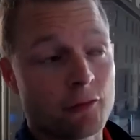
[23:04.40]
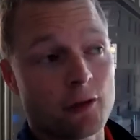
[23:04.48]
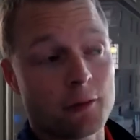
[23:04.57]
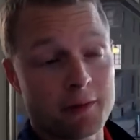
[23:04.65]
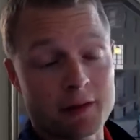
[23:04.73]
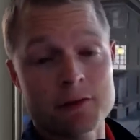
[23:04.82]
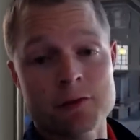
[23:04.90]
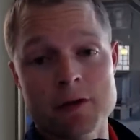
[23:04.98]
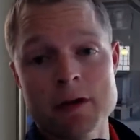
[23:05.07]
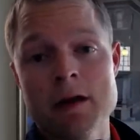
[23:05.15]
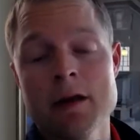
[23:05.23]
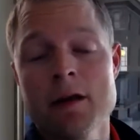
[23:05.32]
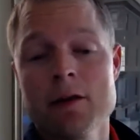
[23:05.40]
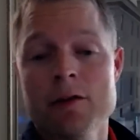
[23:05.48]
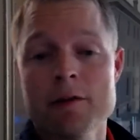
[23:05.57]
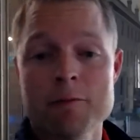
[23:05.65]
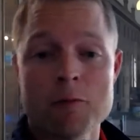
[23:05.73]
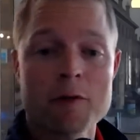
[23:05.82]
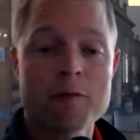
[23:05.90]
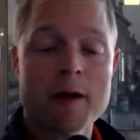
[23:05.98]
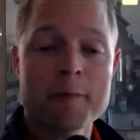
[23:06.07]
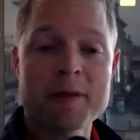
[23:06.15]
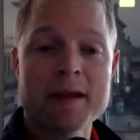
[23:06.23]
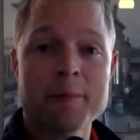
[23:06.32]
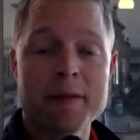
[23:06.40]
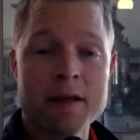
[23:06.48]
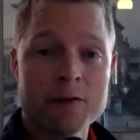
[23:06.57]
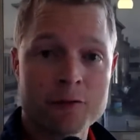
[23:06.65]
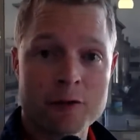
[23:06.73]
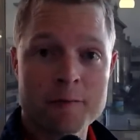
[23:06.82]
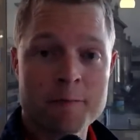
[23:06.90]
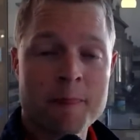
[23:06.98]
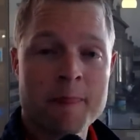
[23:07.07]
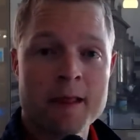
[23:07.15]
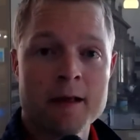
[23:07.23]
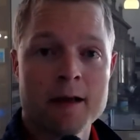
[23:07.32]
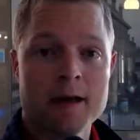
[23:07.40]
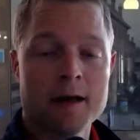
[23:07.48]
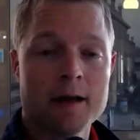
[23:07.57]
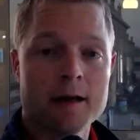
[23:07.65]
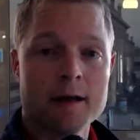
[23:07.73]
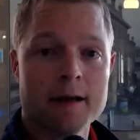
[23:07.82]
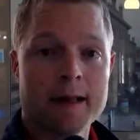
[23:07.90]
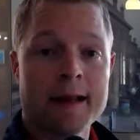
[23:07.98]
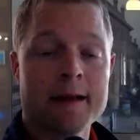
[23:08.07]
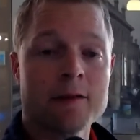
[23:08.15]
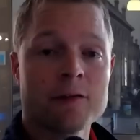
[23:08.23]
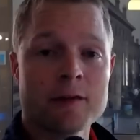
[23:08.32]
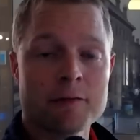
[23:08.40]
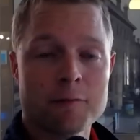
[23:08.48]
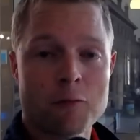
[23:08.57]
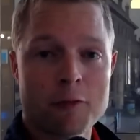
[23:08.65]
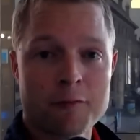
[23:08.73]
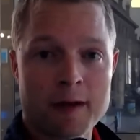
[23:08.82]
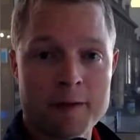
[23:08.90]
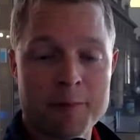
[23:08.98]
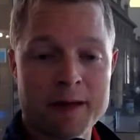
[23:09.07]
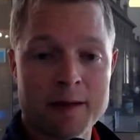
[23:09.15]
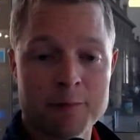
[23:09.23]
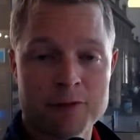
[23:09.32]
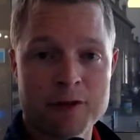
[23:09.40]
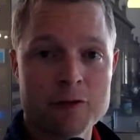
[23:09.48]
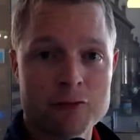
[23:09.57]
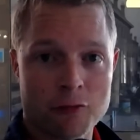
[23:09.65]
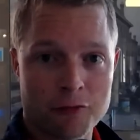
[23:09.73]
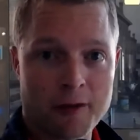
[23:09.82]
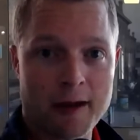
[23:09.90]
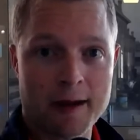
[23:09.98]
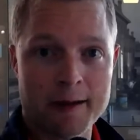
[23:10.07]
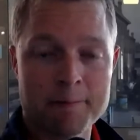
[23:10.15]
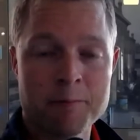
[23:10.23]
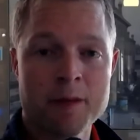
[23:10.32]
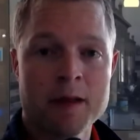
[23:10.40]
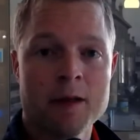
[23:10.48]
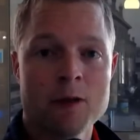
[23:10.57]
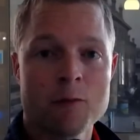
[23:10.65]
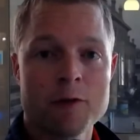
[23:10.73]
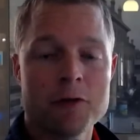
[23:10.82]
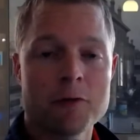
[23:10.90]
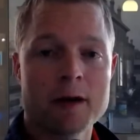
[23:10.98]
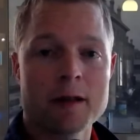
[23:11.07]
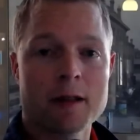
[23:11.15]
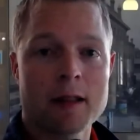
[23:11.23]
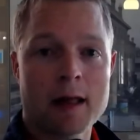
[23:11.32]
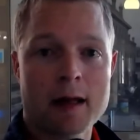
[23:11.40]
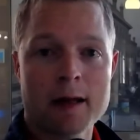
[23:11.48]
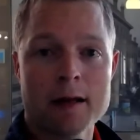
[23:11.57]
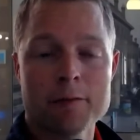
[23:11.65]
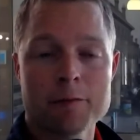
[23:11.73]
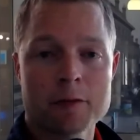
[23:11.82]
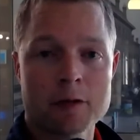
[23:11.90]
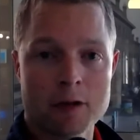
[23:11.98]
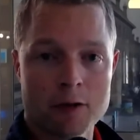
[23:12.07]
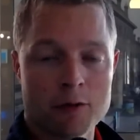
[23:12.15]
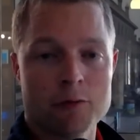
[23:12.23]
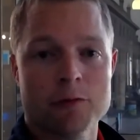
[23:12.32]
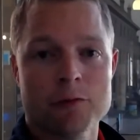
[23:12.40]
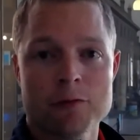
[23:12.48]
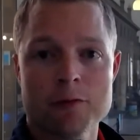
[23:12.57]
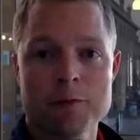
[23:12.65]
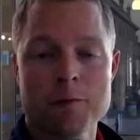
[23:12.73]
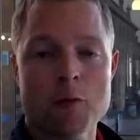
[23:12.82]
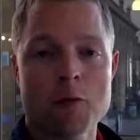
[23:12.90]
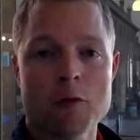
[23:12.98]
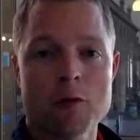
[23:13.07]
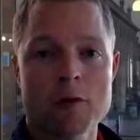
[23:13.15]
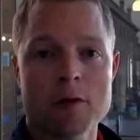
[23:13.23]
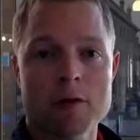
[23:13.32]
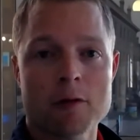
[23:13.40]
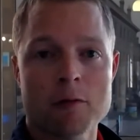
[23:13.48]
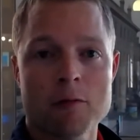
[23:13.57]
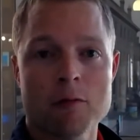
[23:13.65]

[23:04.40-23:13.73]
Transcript: start with Eastern. 7:45 p.m. Eastern and 7:45 p.m. Central Time. We do a live close for